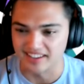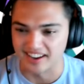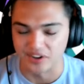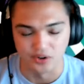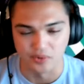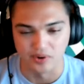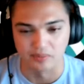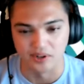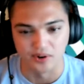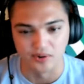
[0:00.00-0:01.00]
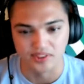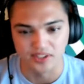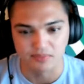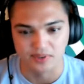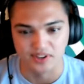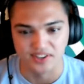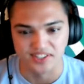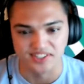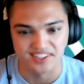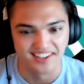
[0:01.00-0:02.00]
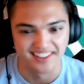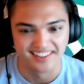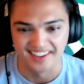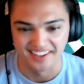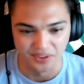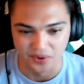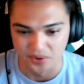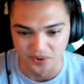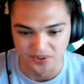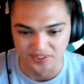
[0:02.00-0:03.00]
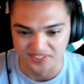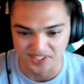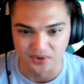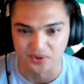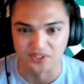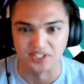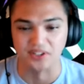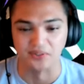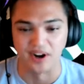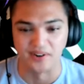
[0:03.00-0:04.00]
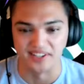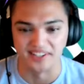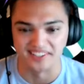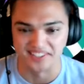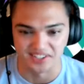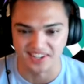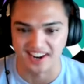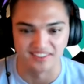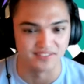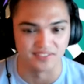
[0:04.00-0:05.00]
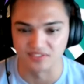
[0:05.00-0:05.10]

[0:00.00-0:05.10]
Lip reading: I don't know where I'm going to go with this, because like the whole just ordeal around it is just kind of